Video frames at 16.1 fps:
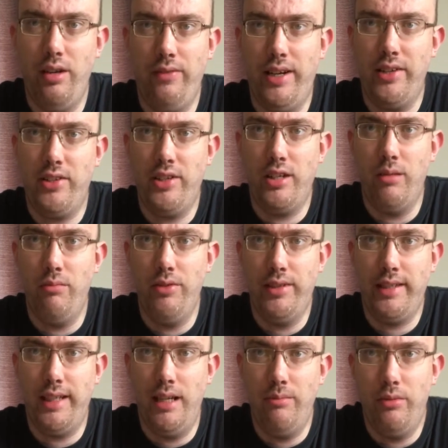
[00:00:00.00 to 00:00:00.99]
have actually come with the
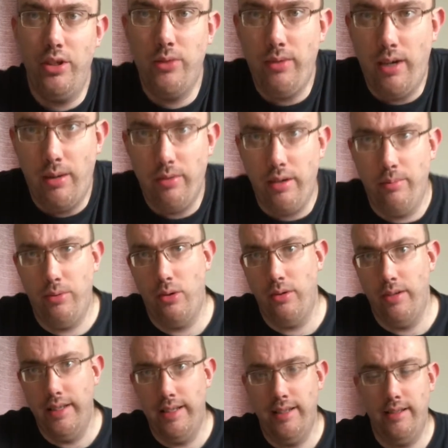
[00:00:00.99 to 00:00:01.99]
Game Boy as well when I
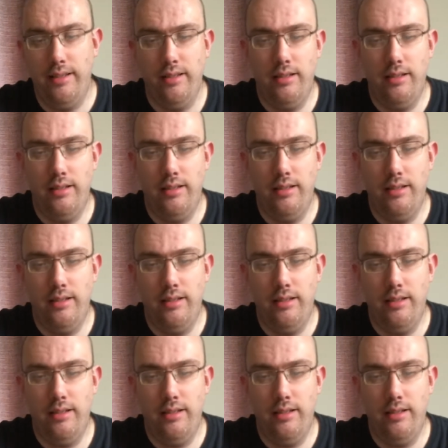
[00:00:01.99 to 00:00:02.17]
bought it,